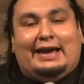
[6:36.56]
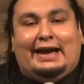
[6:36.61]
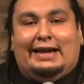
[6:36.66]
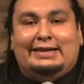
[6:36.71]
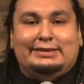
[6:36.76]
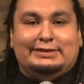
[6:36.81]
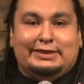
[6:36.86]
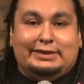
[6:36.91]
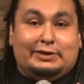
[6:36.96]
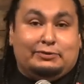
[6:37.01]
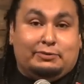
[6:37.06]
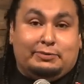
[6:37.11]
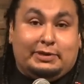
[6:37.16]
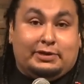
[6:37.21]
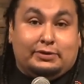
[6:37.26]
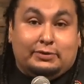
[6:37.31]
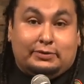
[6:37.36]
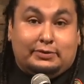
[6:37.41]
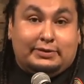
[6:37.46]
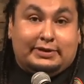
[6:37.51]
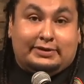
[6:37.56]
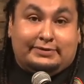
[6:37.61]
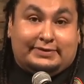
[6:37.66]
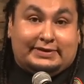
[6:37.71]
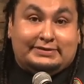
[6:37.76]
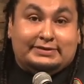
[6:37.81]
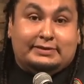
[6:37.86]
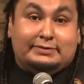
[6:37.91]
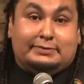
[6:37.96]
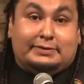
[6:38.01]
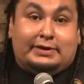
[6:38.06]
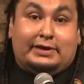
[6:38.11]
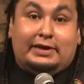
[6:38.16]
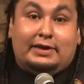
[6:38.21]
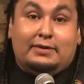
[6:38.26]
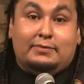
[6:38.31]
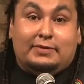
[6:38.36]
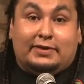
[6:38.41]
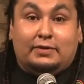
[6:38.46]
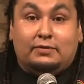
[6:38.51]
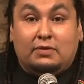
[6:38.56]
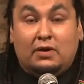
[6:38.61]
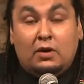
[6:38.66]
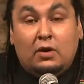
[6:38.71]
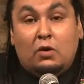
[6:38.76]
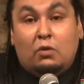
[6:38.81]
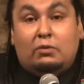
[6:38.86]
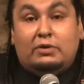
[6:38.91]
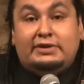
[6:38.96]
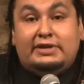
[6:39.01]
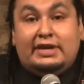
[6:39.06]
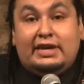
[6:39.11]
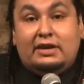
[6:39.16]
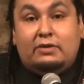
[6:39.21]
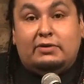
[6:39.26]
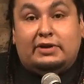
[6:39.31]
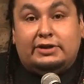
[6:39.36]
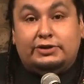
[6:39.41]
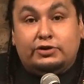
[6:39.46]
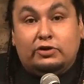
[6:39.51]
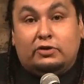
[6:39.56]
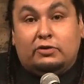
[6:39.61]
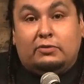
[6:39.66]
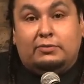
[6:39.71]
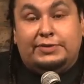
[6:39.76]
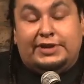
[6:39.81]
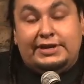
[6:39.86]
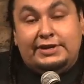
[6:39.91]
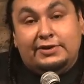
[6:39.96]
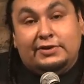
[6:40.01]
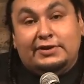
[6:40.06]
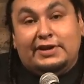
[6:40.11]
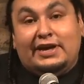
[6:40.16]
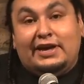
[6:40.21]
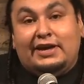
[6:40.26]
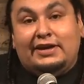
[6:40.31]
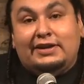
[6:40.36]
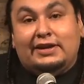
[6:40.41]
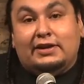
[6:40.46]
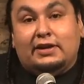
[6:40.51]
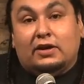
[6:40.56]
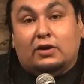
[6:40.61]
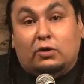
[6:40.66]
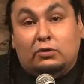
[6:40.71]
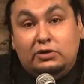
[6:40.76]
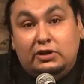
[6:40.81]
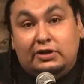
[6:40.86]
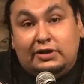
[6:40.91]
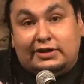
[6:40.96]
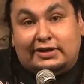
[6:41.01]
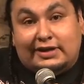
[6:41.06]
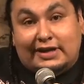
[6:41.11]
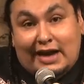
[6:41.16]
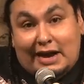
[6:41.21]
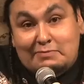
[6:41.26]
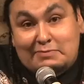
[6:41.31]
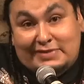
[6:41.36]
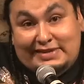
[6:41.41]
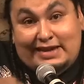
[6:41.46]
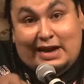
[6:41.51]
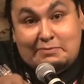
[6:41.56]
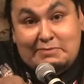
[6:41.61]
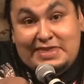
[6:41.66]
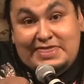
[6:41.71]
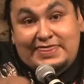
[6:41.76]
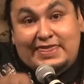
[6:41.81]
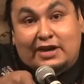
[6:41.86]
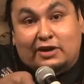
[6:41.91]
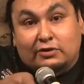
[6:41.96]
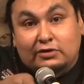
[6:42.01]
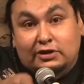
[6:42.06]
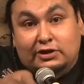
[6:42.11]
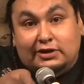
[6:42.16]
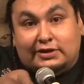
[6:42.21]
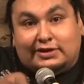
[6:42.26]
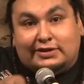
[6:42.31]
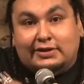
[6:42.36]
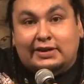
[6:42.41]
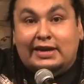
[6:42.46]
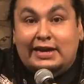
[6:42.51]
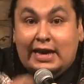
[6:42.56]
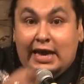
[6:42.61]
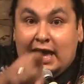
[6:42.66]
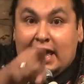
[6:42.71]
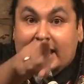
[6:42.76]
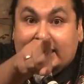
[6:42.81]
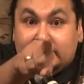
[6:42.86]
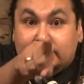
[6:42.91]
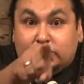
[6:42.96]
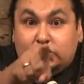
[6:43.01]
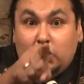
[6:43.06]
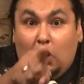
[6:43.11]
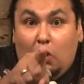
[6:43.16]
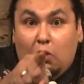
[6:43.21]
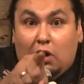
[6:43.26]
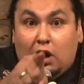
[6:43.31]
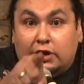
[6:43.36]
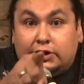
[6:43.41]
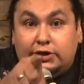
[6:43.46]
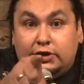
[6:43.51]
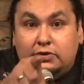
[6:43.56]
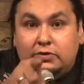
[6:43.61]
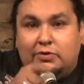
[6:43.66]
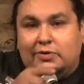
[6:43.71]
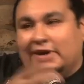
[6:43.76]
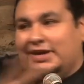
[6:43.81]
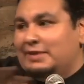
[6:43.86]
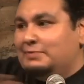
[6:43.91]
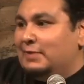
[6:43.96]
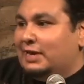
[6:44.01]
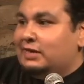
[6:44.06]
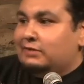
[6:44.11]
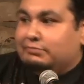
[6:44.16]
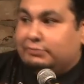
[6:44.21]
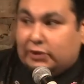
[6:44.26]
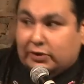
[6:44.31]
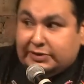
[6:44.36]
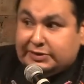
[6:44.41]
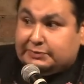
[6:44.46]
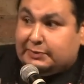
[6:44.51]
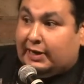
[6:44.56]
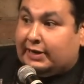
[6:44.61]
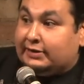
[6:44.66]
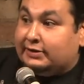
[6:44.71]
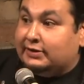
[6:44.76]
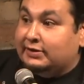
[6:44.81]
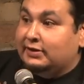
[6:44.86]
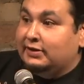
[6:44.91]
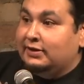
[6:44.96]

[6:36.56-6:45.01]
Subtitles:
I just think it would be cool that if I said my name and then one day when I show him the internet and I go, look, I'm in there, look, and so are you, it might blow his mind.